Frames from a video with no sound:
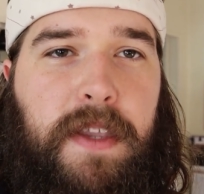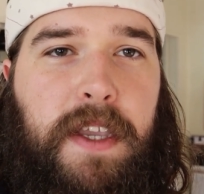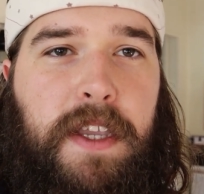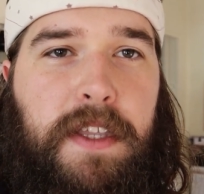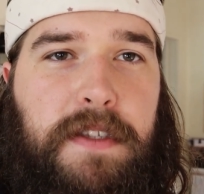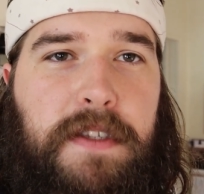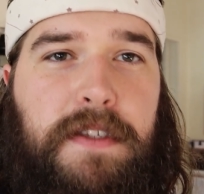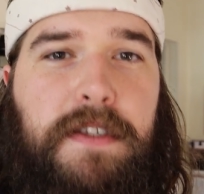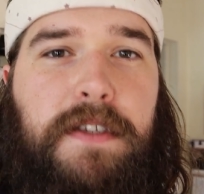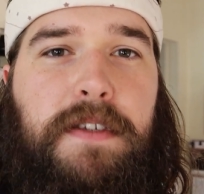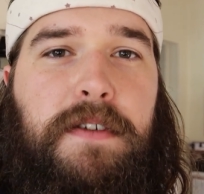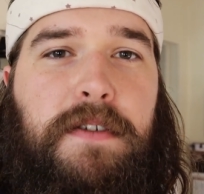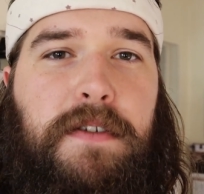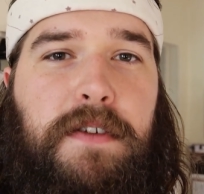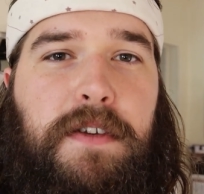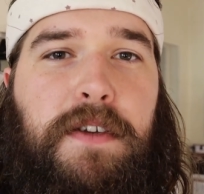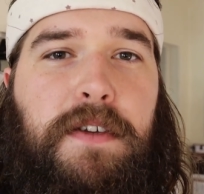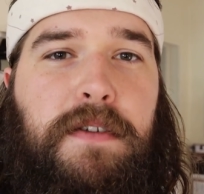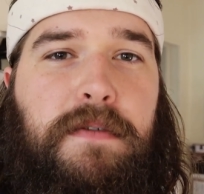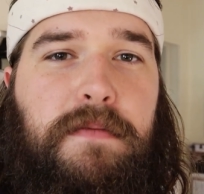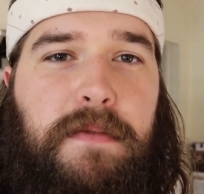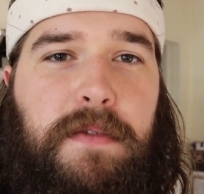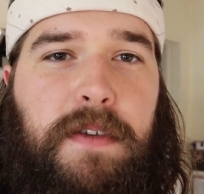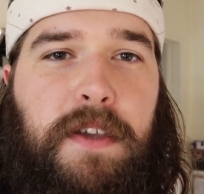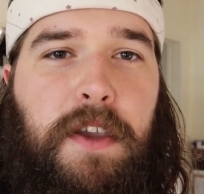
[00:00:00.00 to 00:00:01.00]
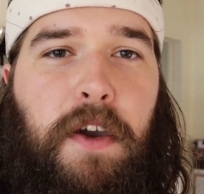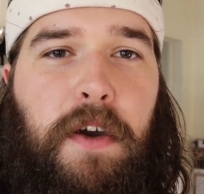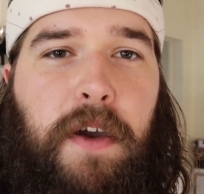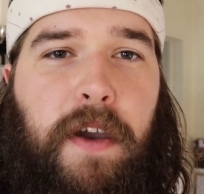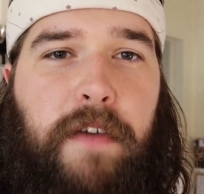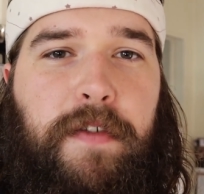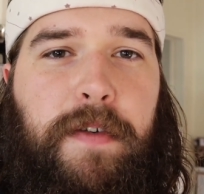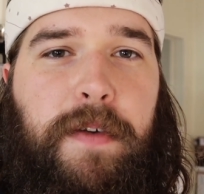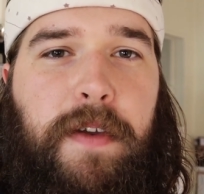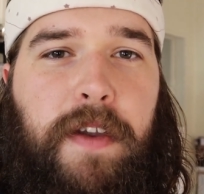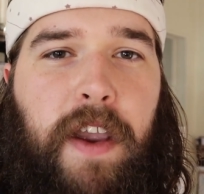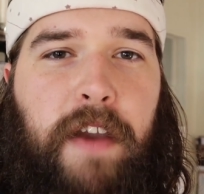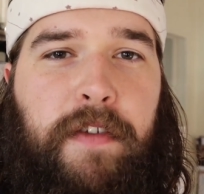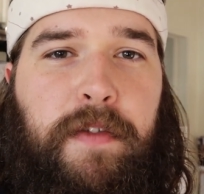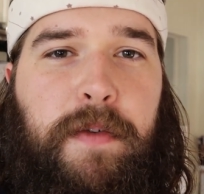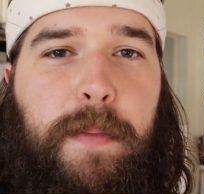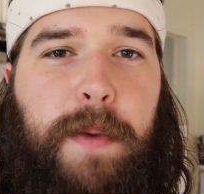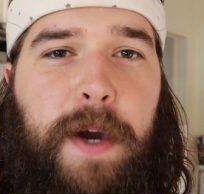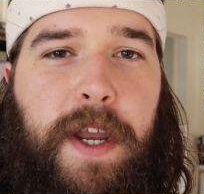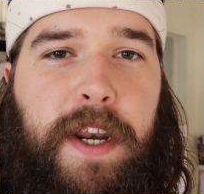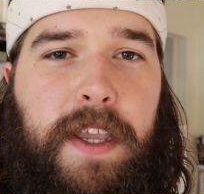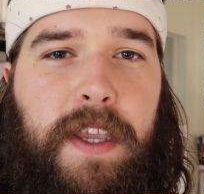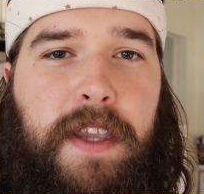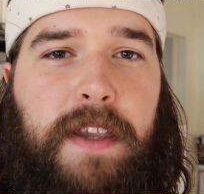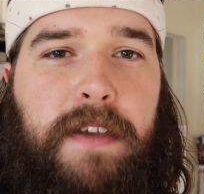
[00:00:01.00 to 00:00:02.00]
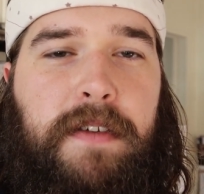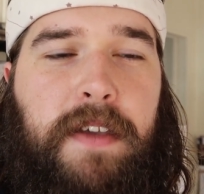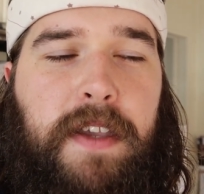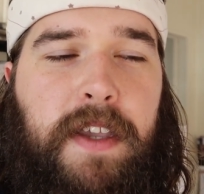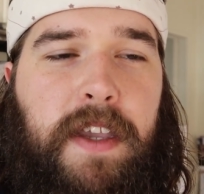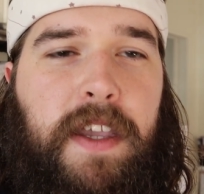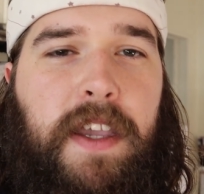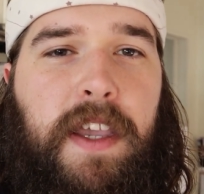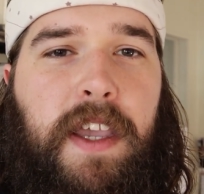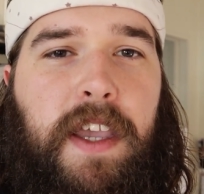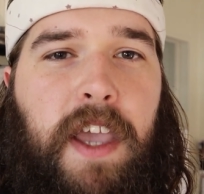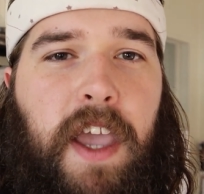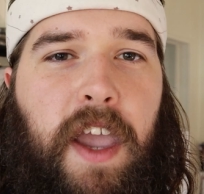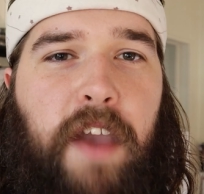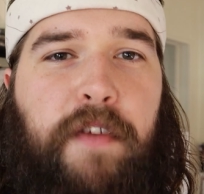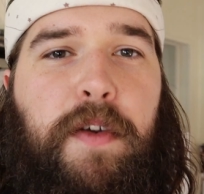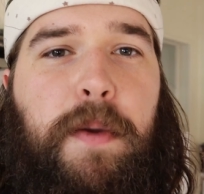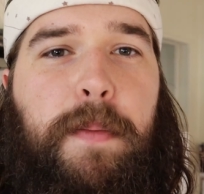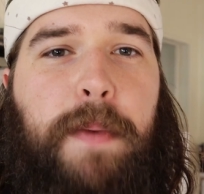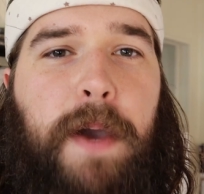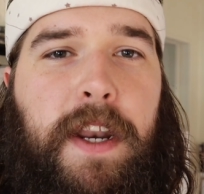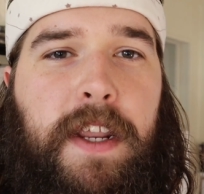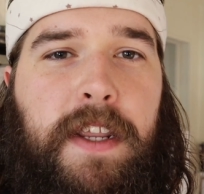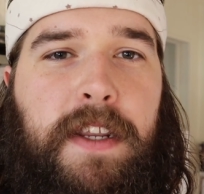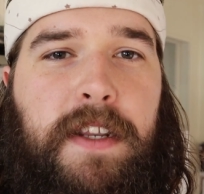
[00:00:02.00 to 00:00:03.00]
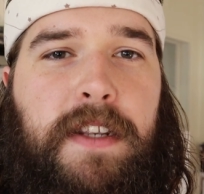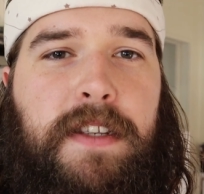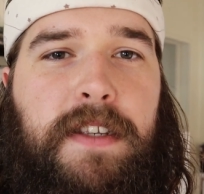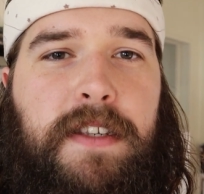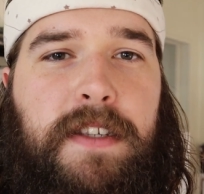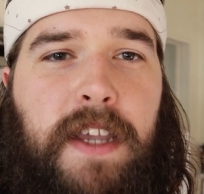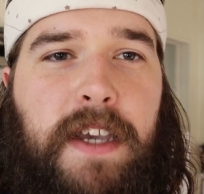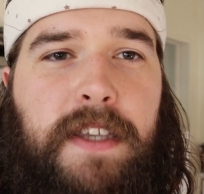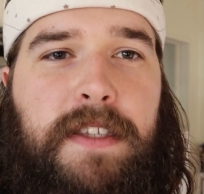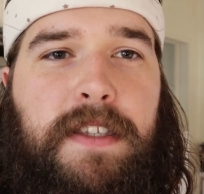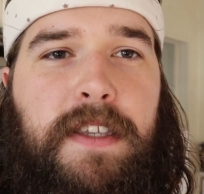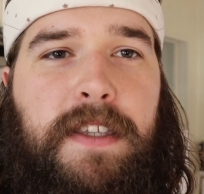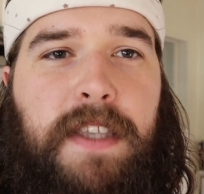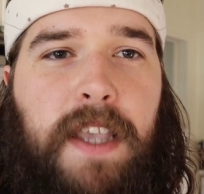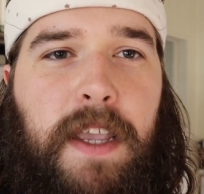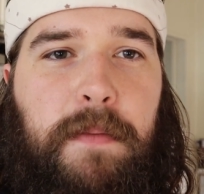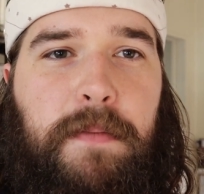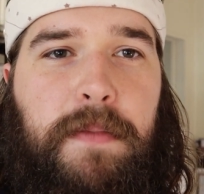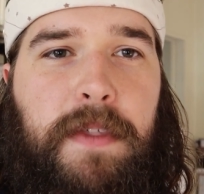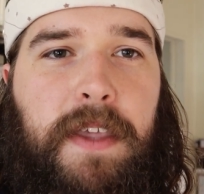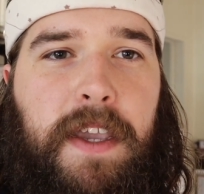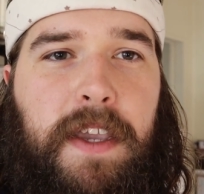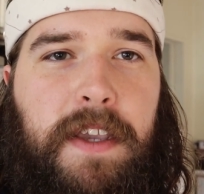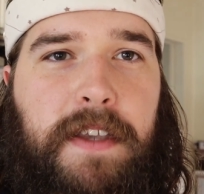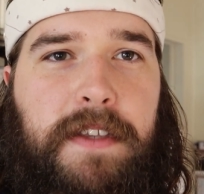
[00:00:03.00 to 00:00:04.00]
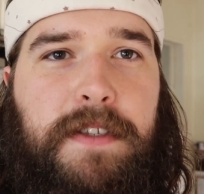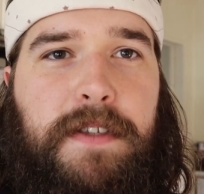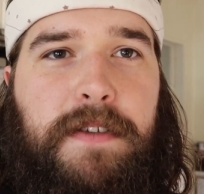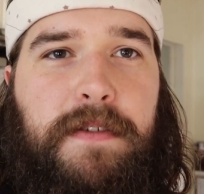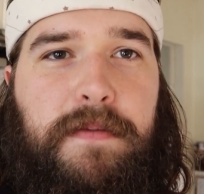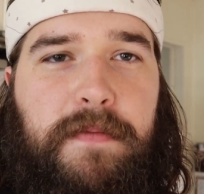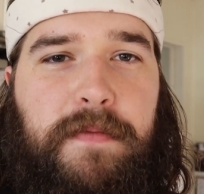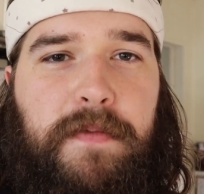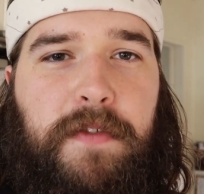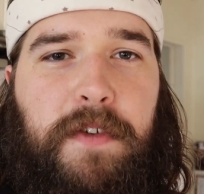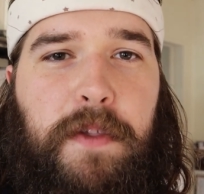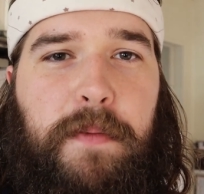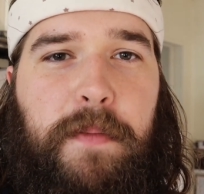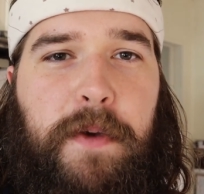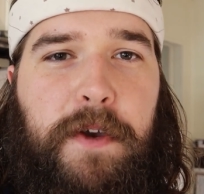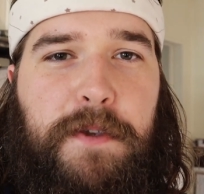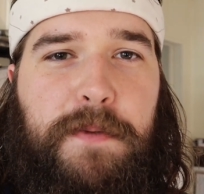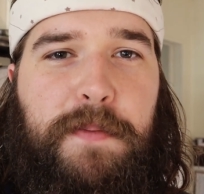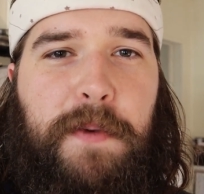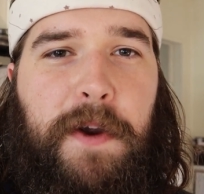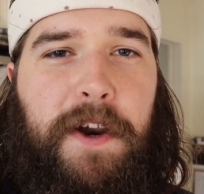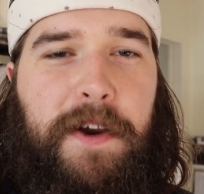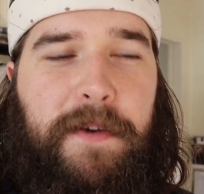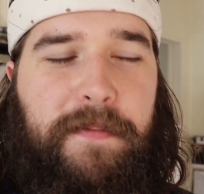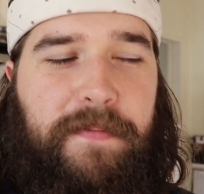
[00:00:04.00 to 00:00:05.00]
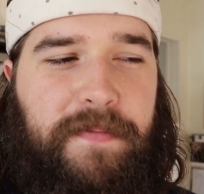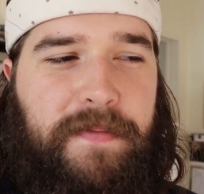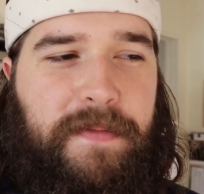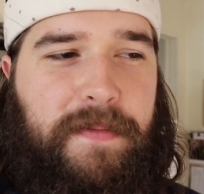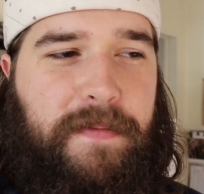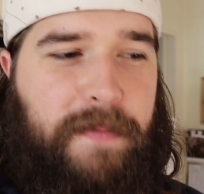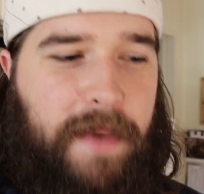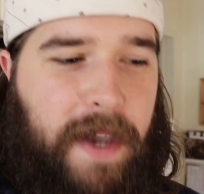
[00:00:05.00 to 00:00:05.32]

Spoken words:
It's, everybody does the same things for the most part.